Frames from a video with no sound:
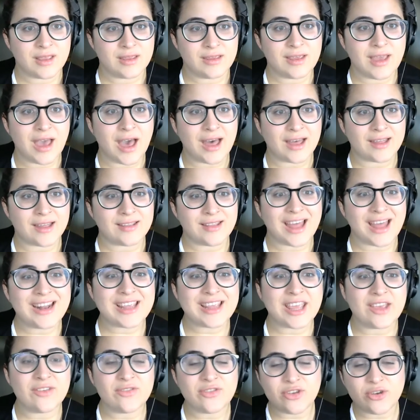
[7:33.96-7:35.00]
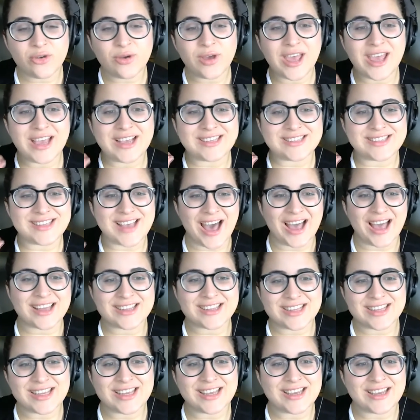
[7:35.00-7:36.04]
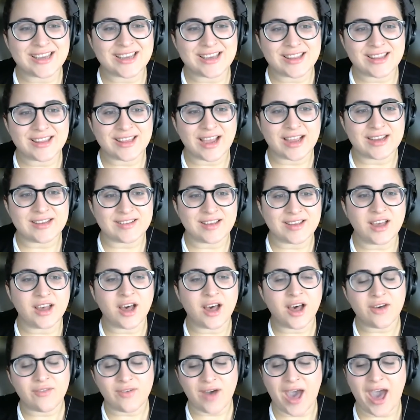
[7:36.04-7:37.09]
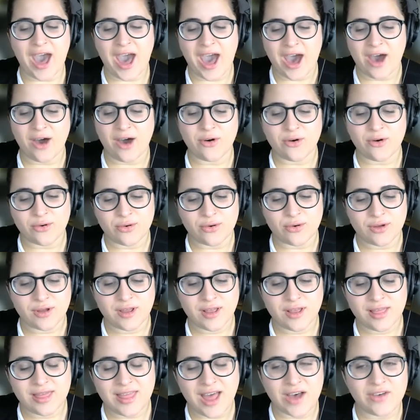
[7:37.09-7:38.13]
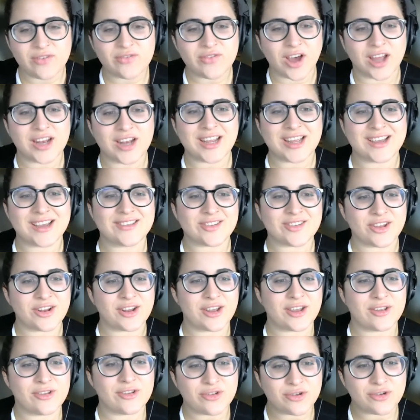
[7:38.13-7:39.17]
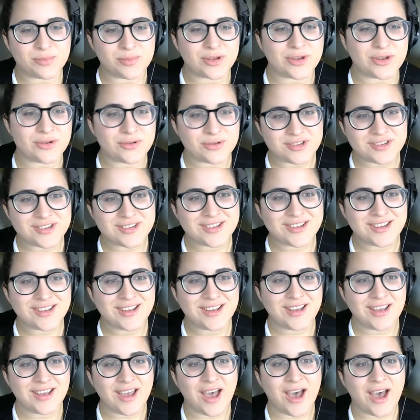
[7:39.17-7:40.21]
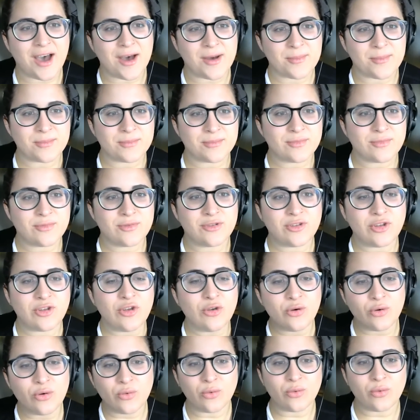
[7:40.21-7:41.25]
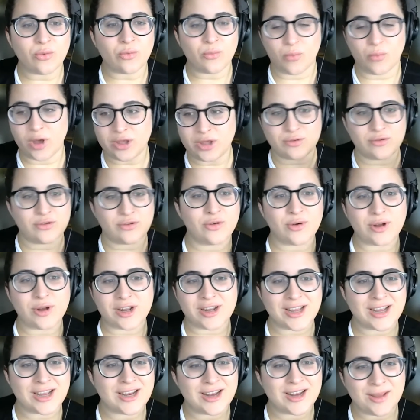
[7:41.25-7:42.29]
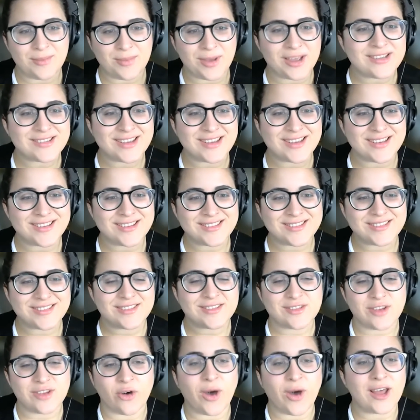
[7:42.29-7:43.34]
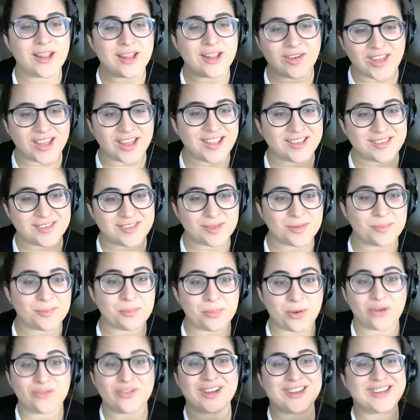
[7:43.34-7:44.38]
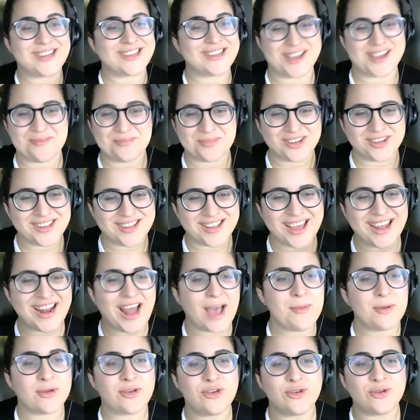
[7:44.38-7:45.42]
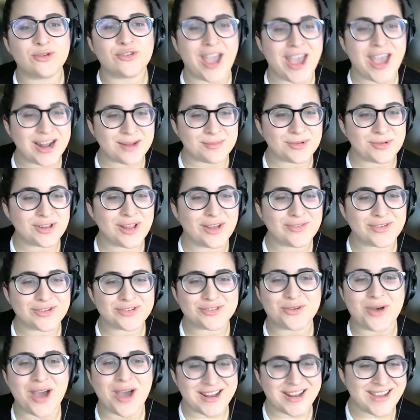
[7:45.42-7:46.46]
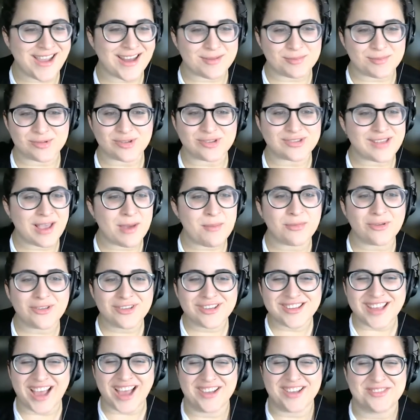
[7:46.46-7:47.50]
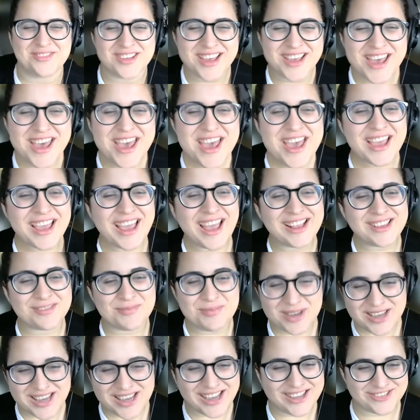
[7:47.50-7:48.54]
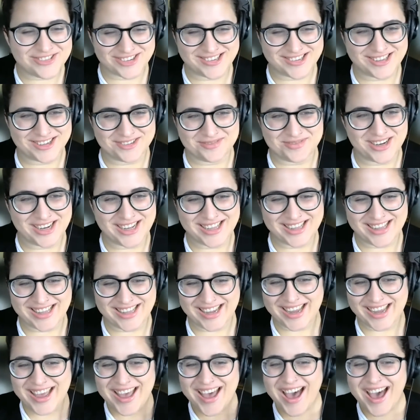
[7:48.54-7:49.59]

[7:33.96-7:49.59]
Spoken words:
Yeah, and it gives you exactly the idea of how that funding is going to contribute to what you do on a day-to-day basis. So I love that. That's the perfect example. And I'm a huge animal lover, so any animal example gets me interested immediately.